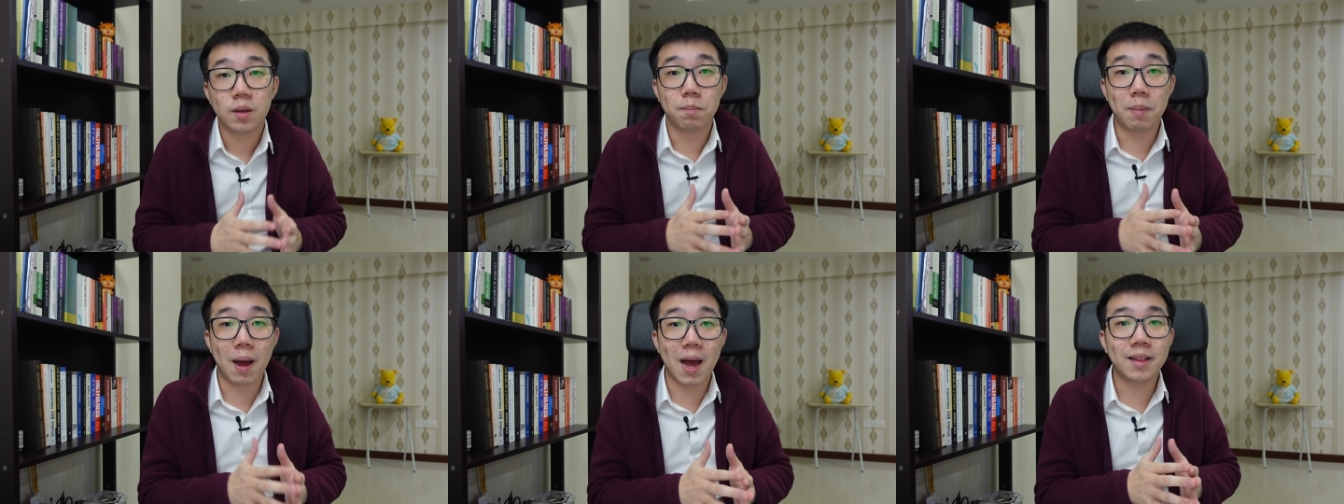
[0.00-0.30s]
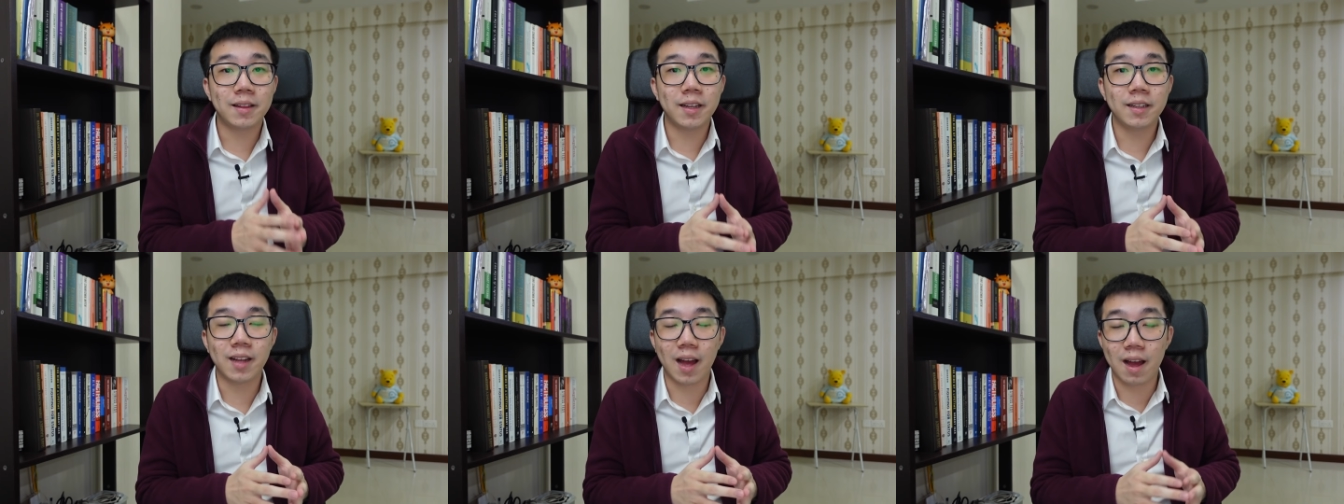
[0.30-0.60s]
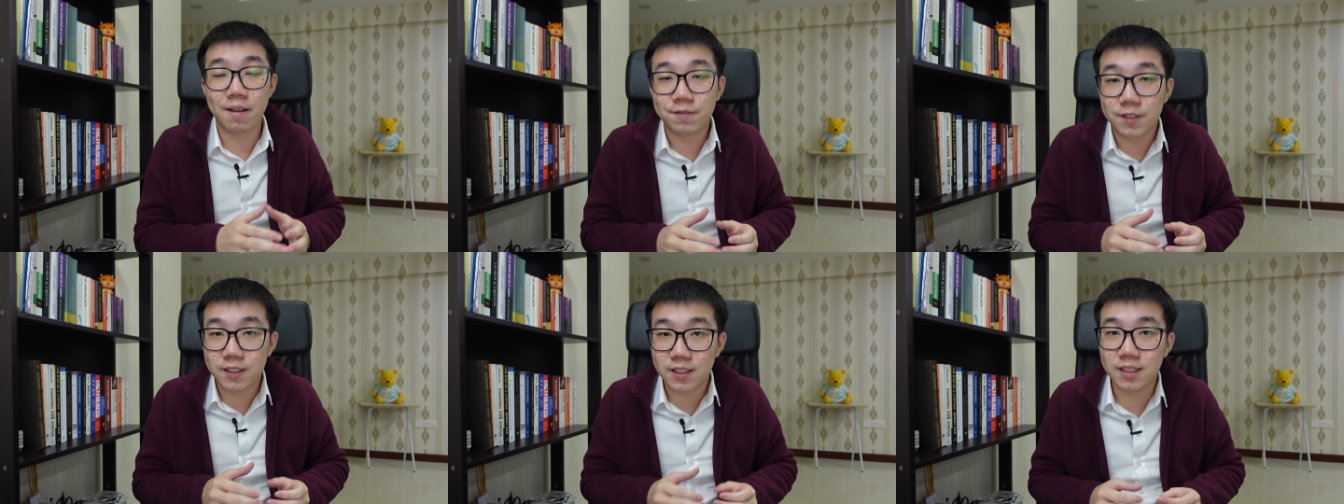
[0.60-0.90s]
But I think the
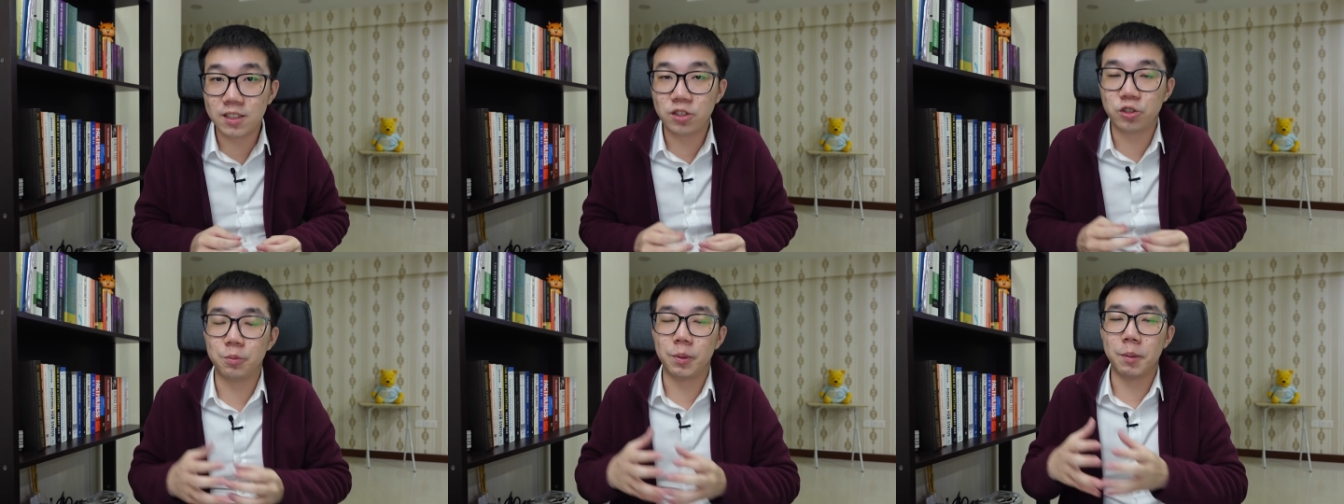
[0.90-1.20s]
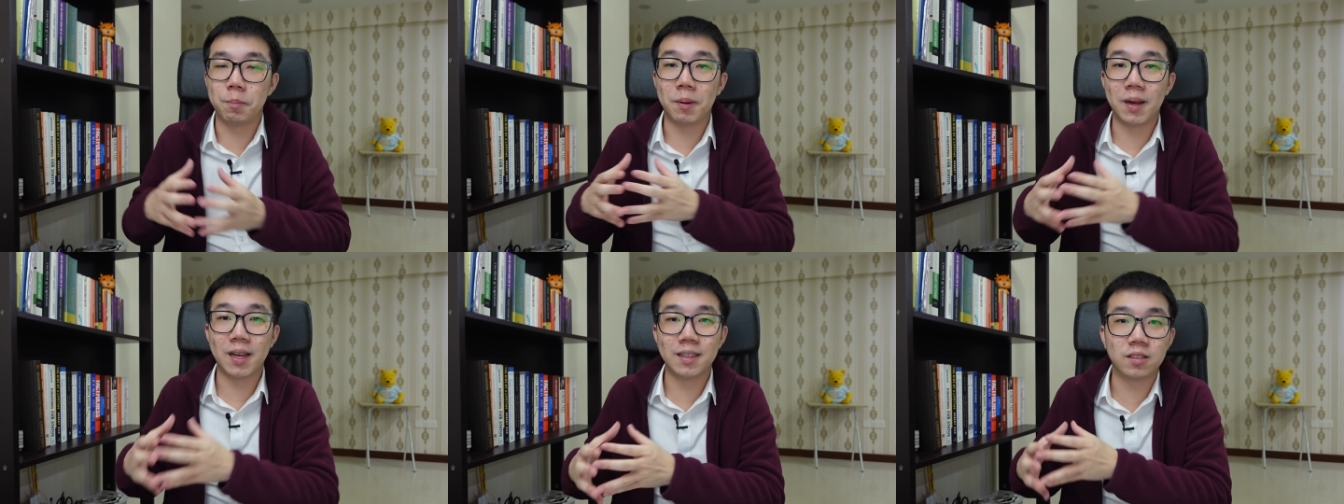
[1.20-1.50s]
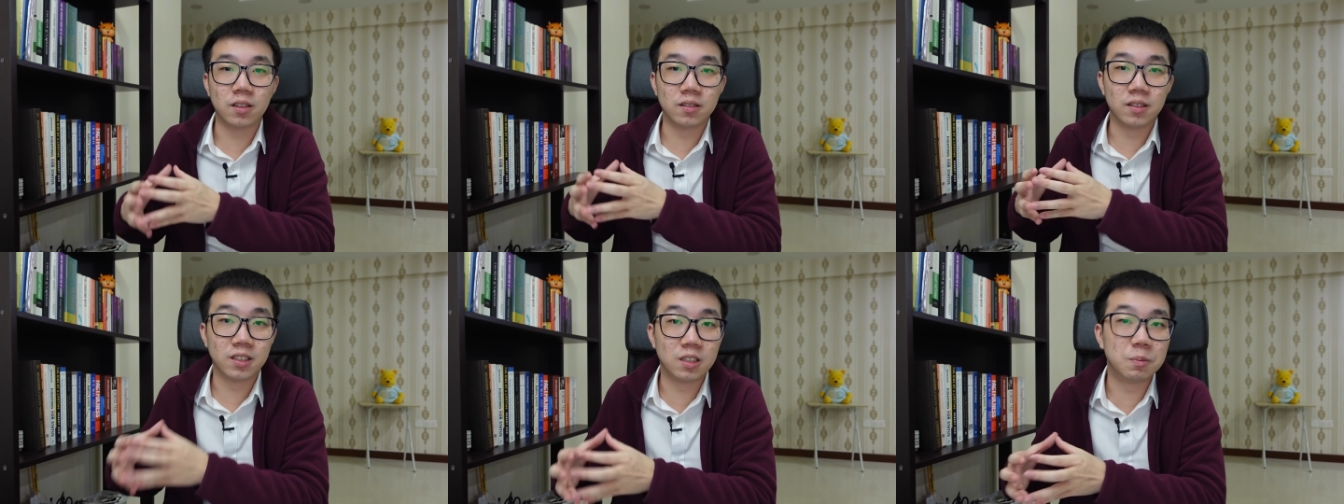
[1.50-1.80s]
emphasis should be
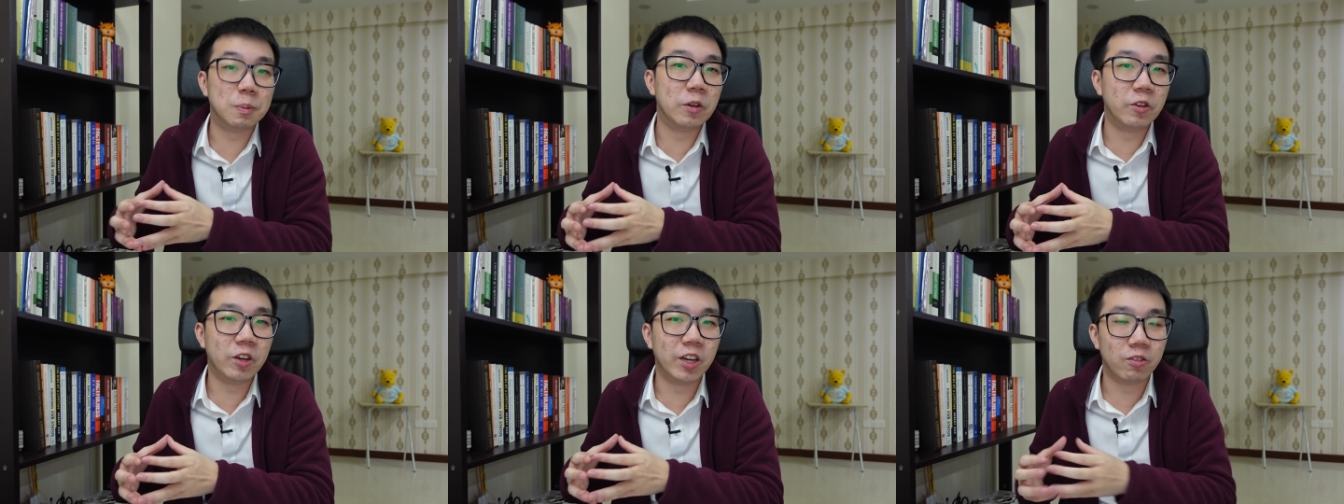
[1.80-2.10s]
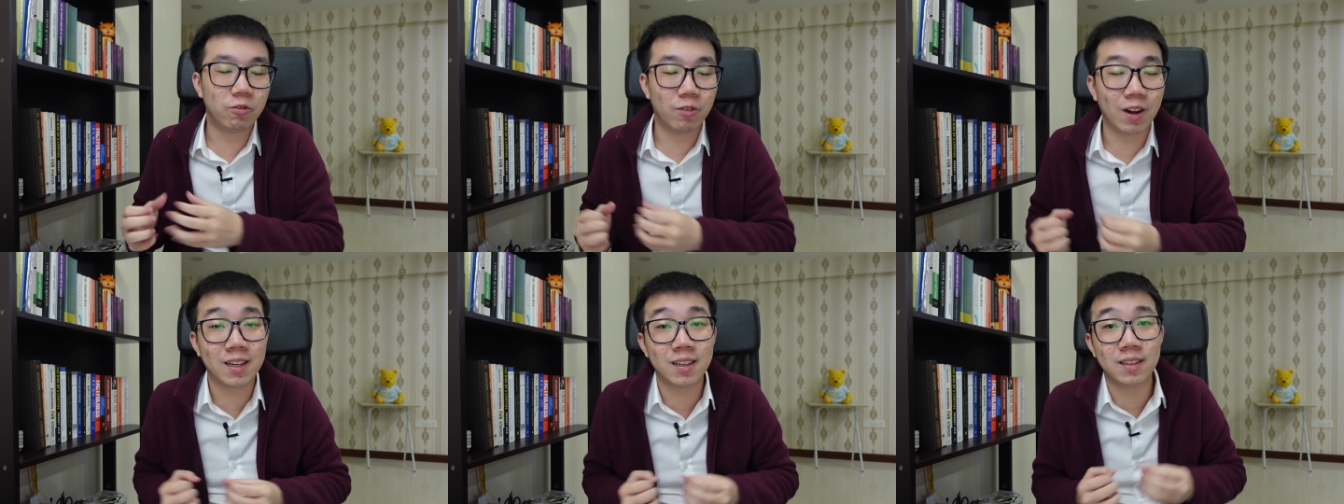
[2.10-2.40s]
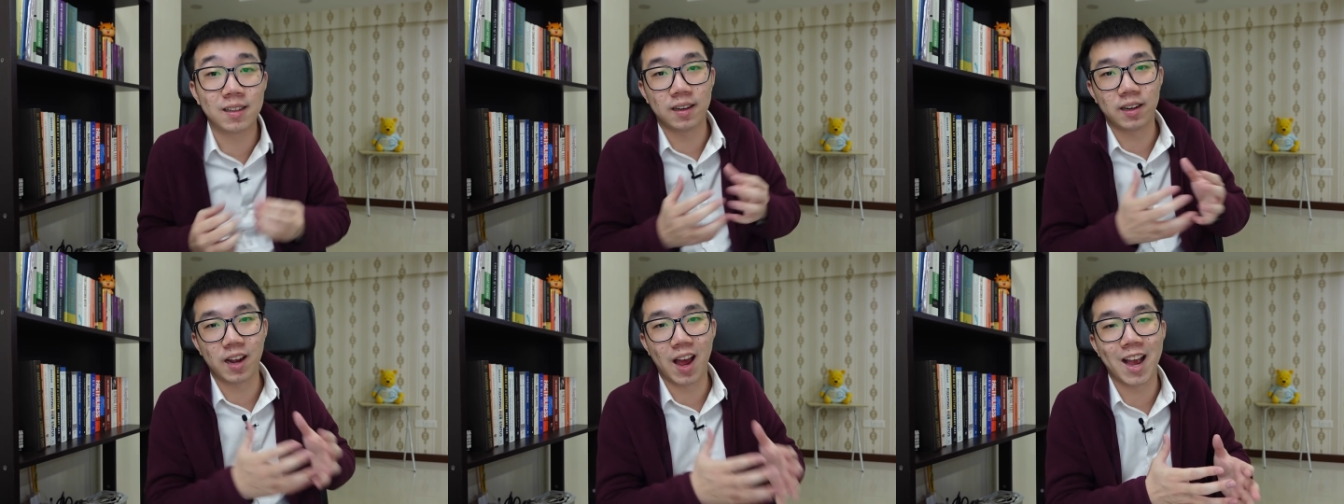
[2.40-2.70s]
placed on the spirit rather
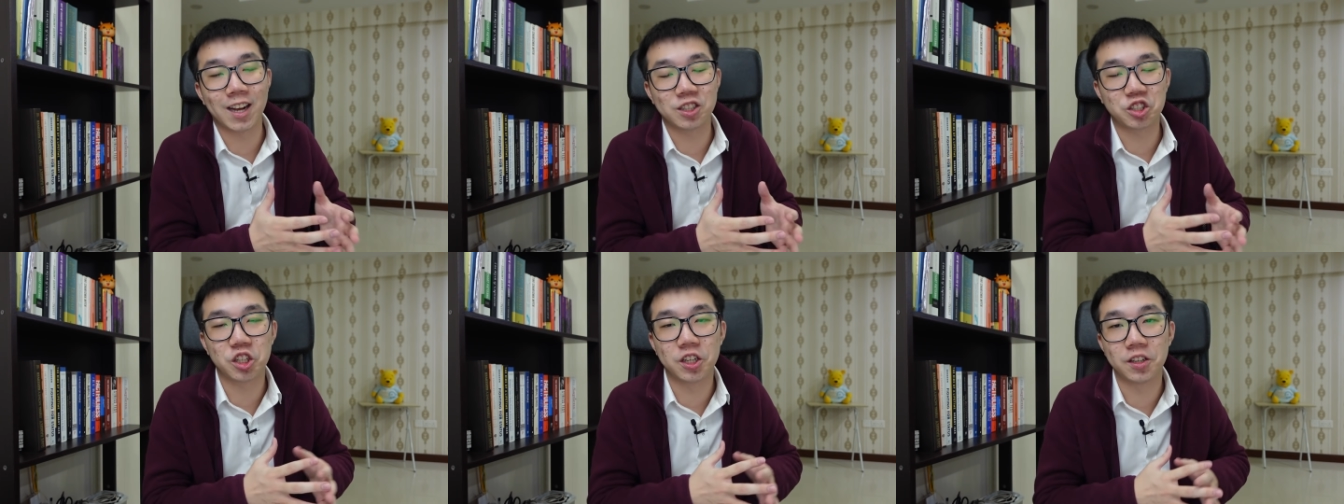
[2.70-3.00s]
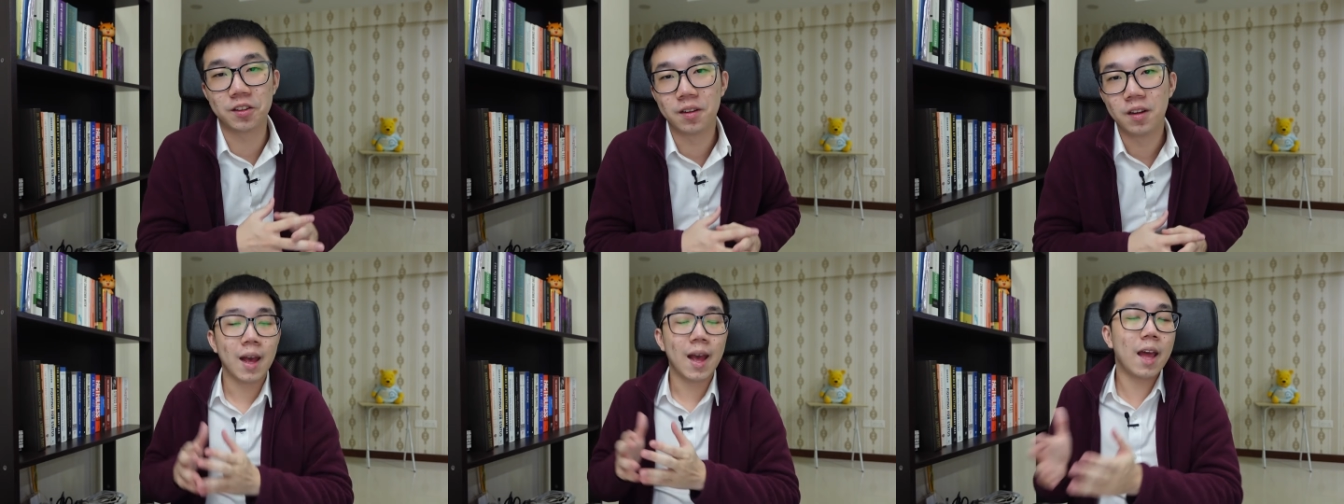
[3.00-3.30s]
than the action.